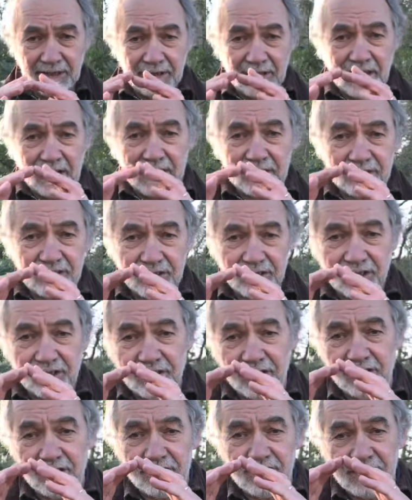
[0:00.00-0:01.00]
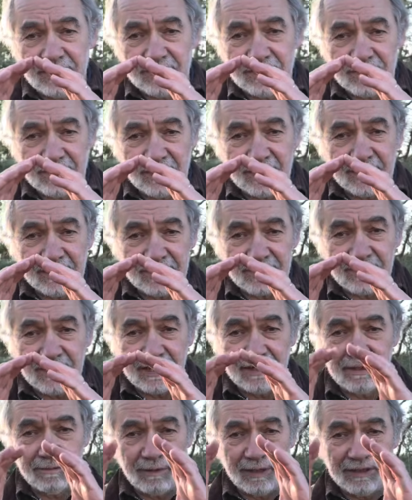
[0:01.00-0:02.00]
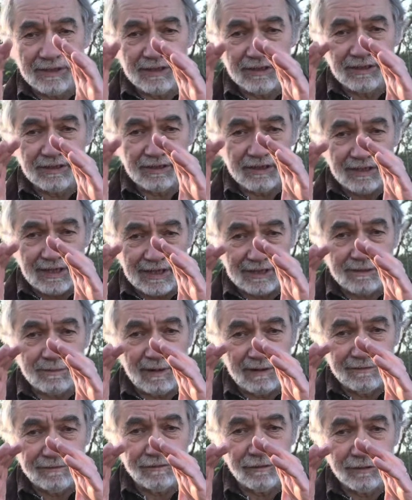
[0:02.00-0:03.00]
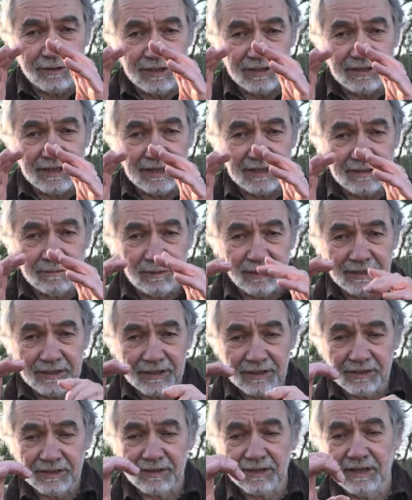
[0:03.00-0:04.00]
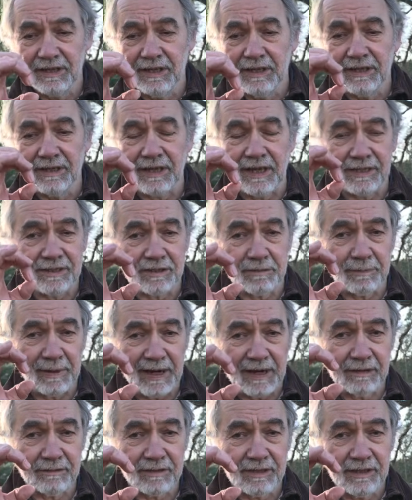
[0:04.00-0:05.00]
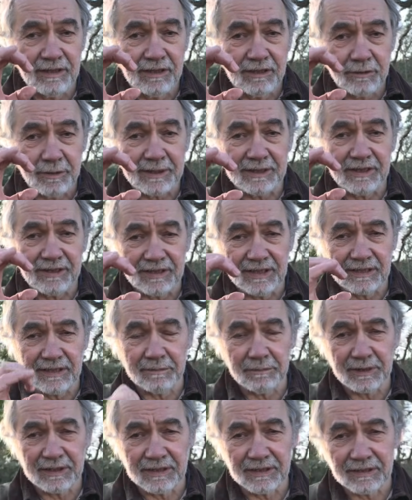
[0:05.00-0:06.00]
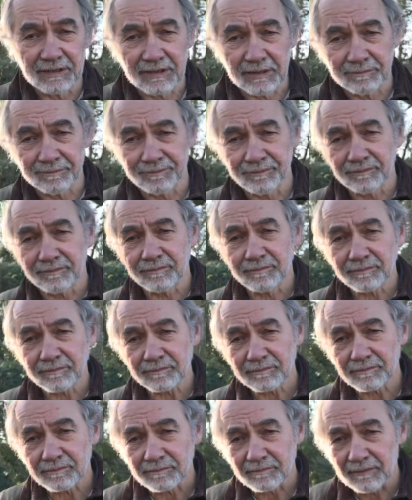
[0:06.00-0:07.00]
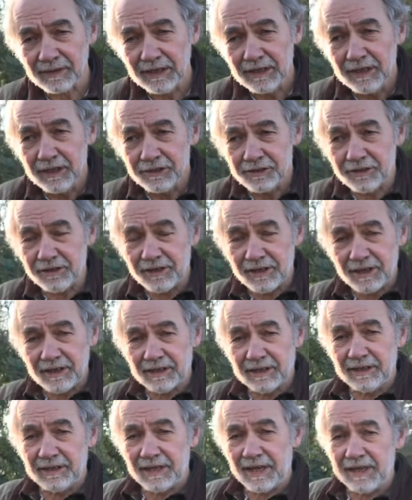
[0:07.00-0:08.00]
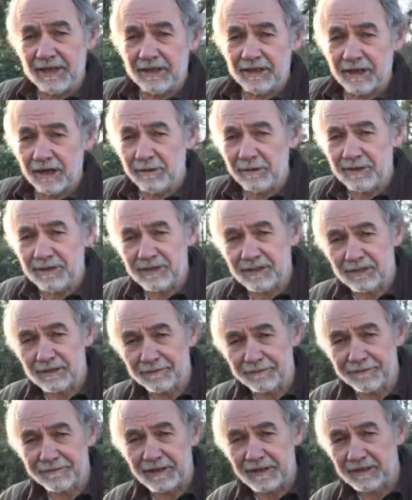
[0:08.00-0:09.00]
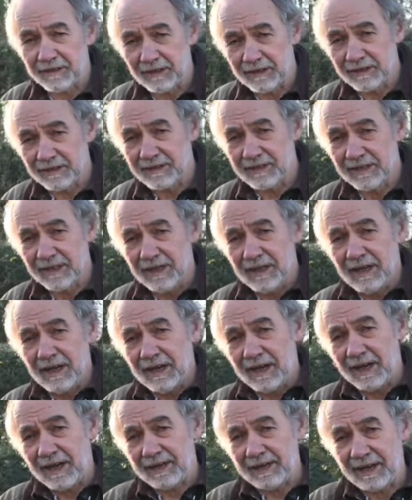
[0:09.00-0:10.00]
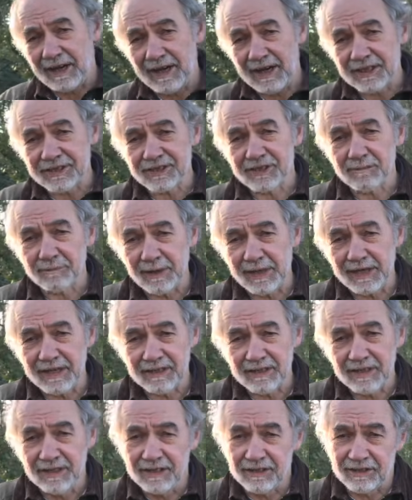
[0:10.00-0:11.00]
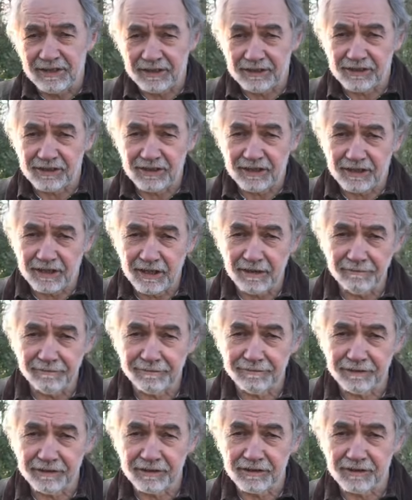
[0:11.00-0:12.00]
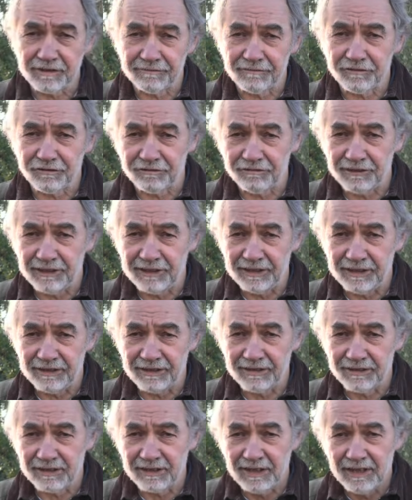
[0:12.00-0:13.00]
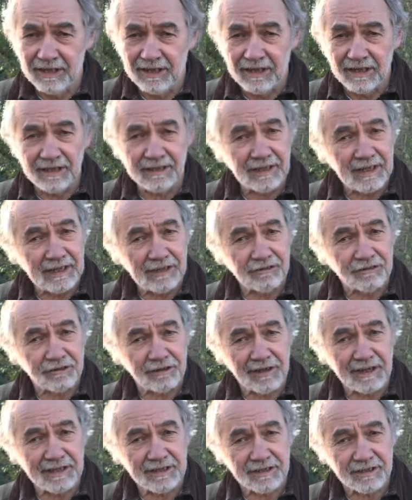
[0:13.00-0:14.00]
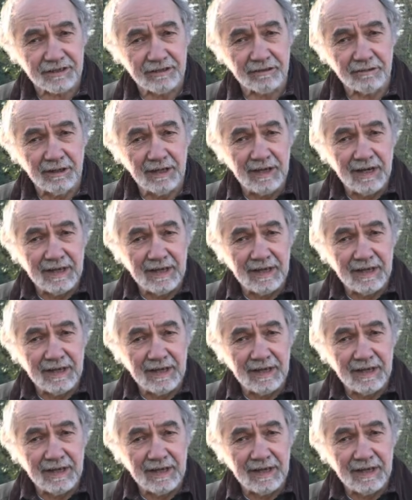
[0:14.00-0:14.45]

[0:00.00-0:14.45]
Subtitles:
that's 36 centimetres, so that's about 40 centimetres. That's about 20 centimetres. So you can then go into the field and estimate the circumference of trees and then try to